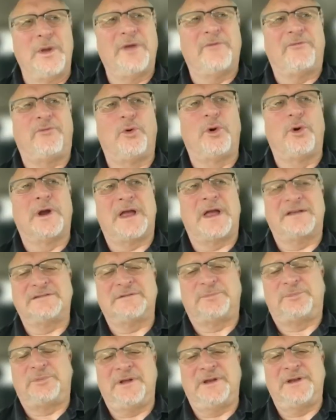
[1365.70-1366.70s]
we have four guys
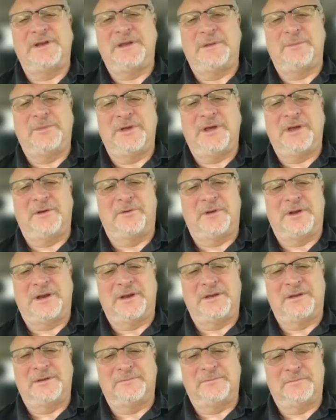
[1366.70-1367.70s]
played in the NBA
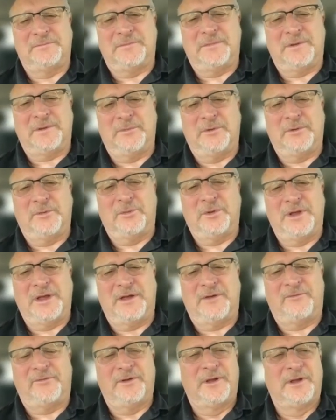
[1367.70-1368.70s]
already. I mean, we
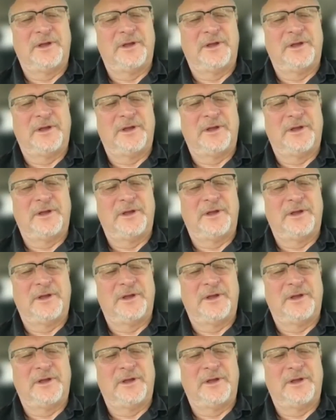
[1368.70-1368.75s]
yeah. have